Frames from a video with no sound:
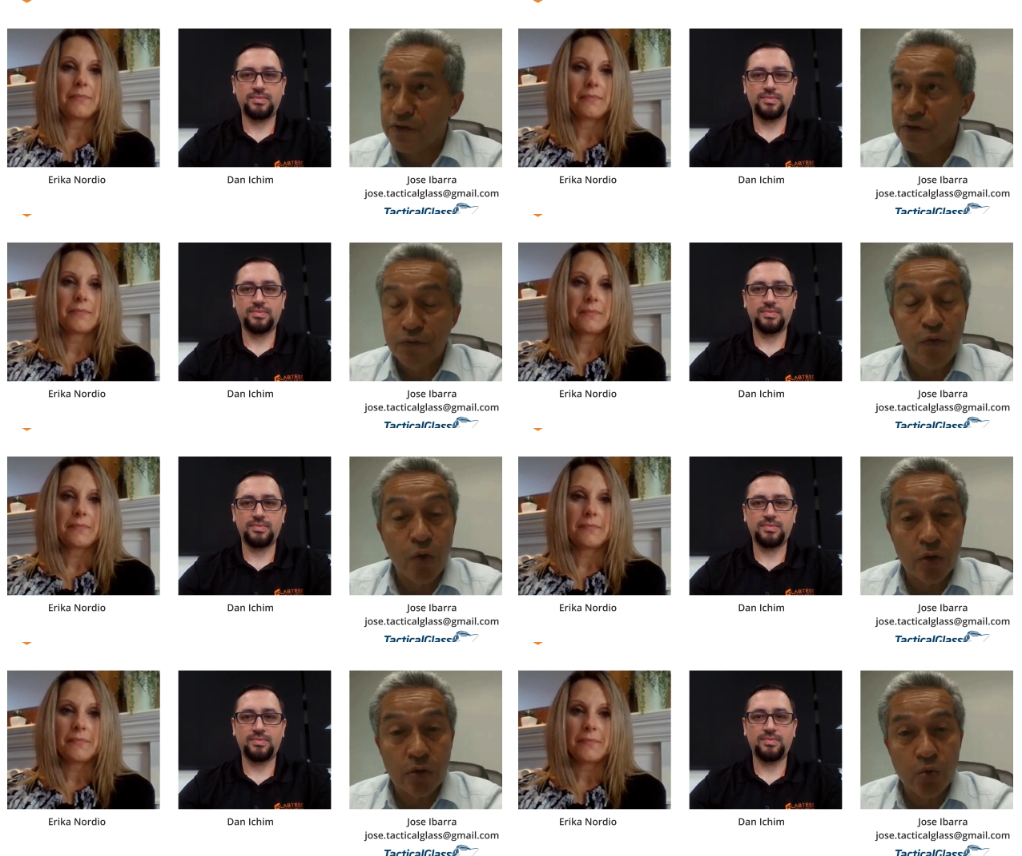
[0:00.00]

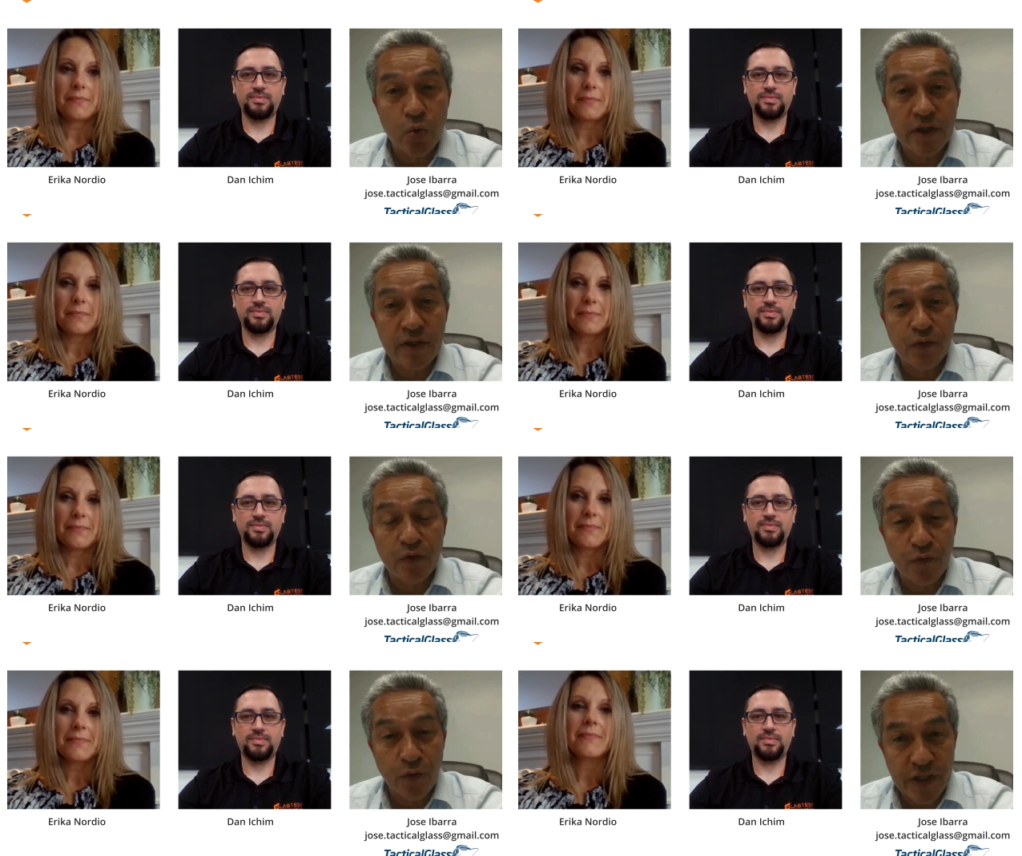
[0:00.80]

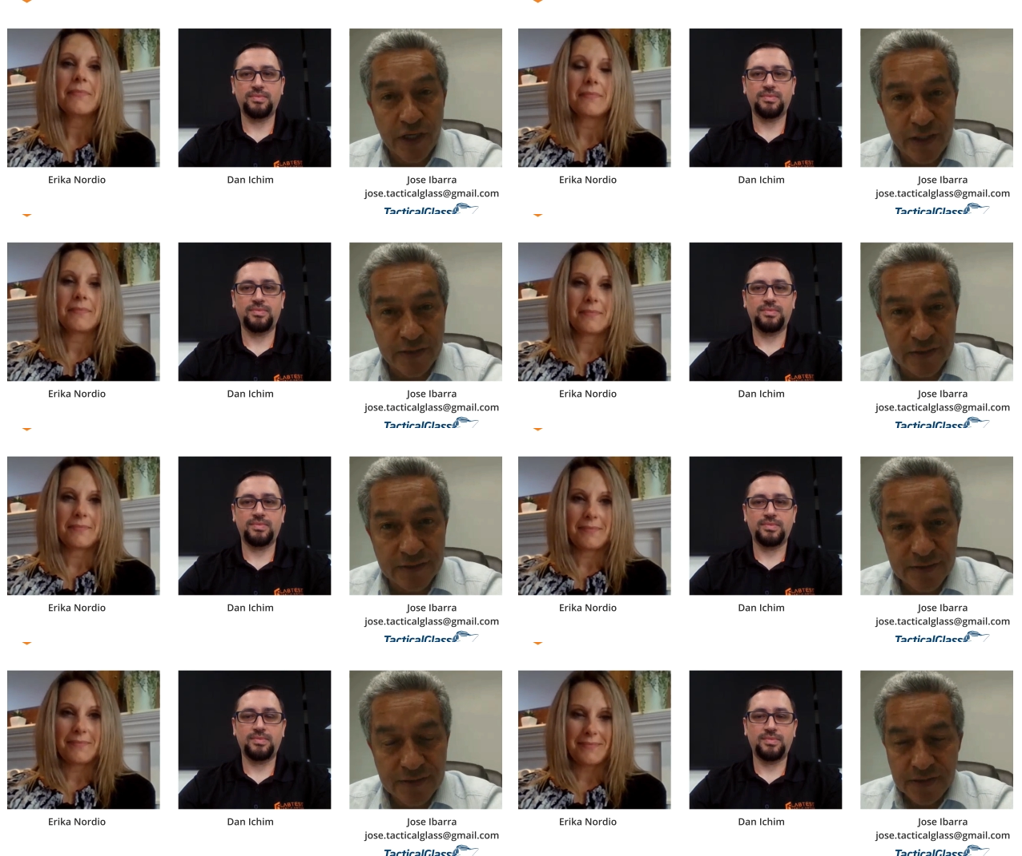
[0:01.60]
Speaker 1: 304-624-2448.